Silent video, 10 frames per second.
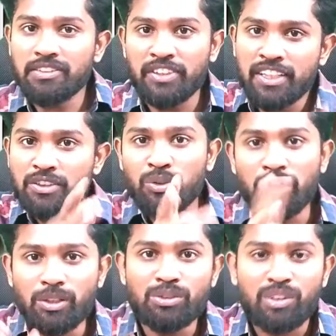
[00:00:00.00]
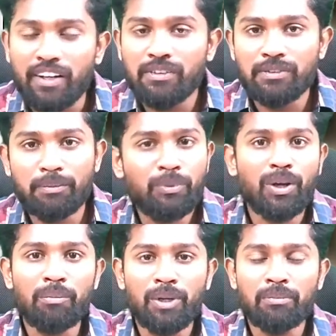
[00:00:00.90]
it is going to solve the
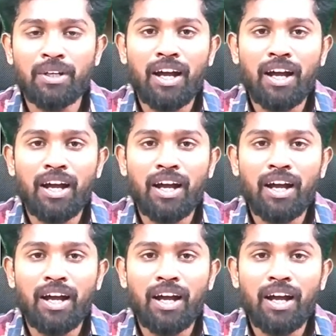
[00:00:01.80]
problem,